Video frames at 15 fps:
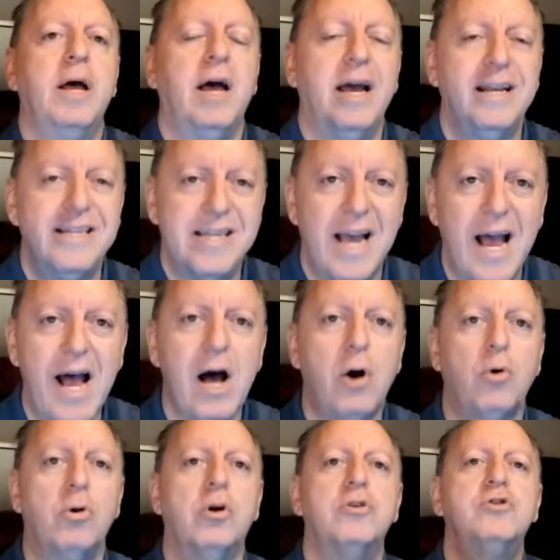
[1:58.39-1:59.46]
a
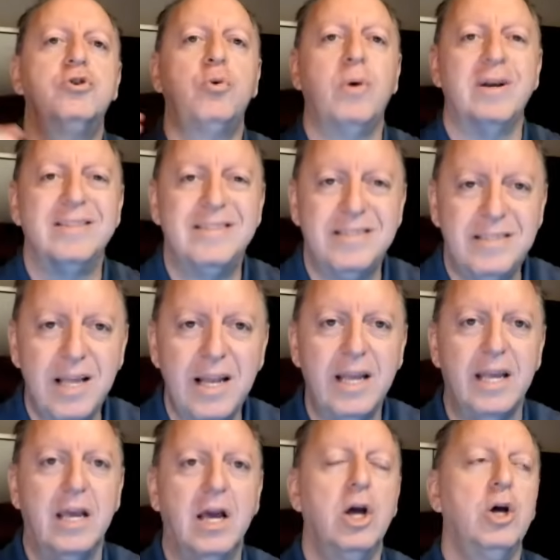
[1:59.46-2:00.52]
town to a
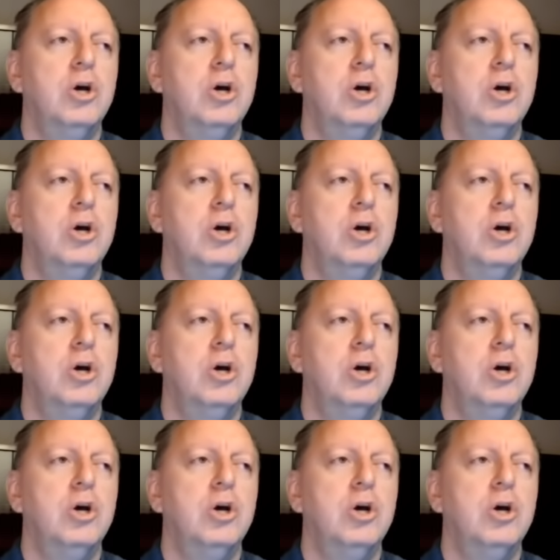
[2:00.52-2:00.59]
city